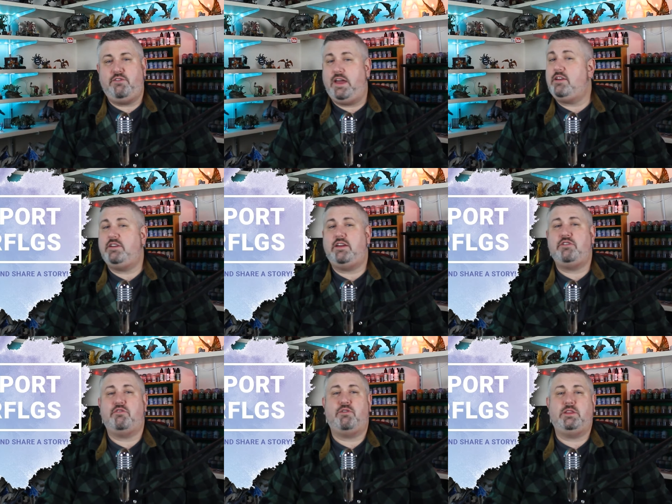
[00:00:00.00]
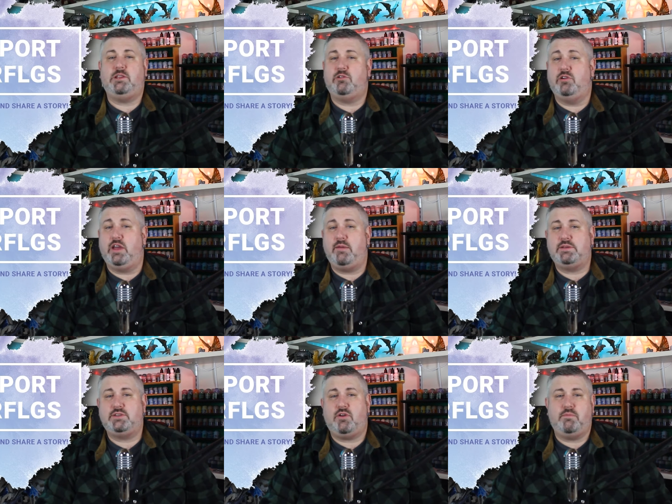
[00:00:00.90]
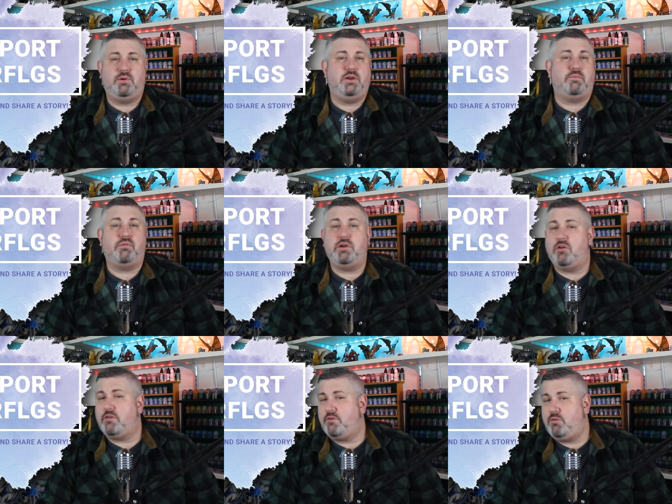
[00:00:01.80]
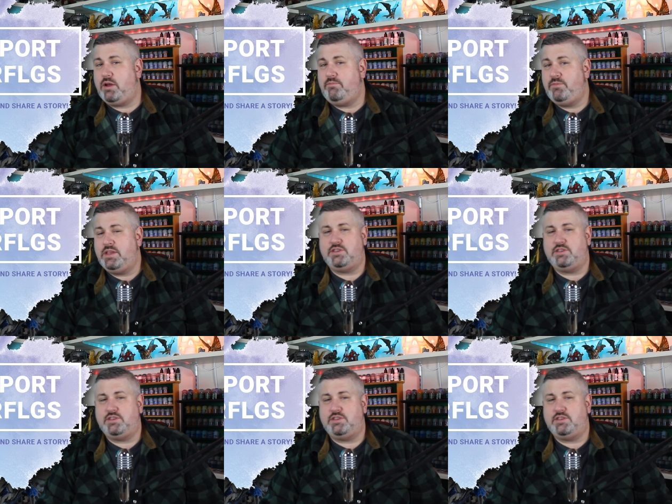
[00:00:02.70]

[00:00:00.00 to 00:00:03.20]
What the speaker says: head on down to your friendly local gaming store and put in a pre-order for one.